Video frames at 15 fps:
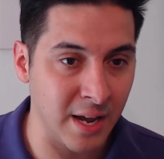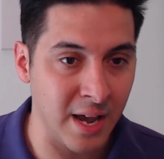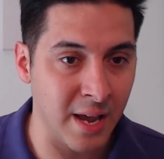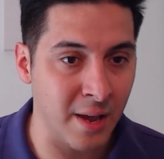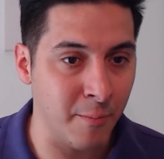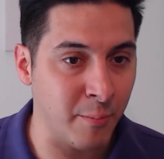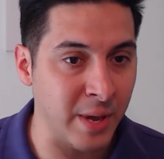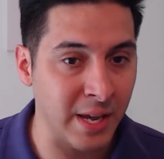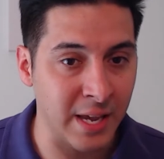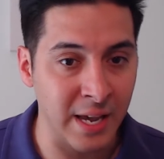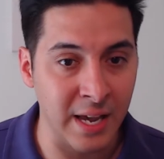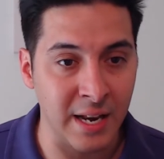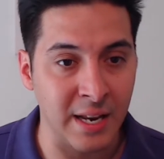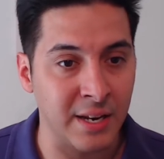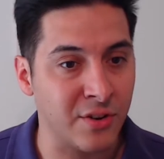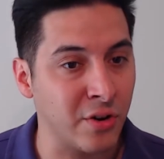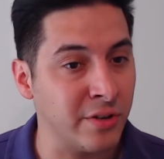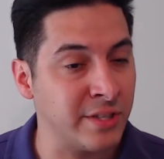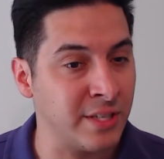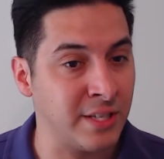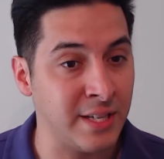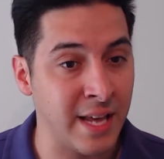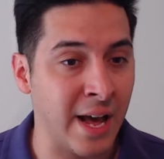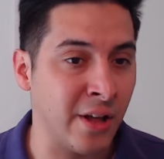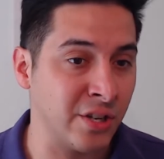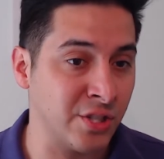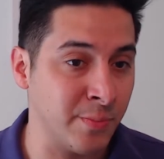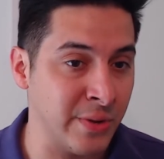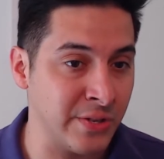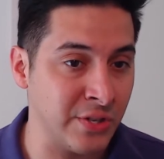a big hit and it turns into the
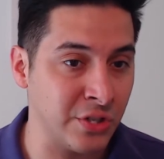Alex Smith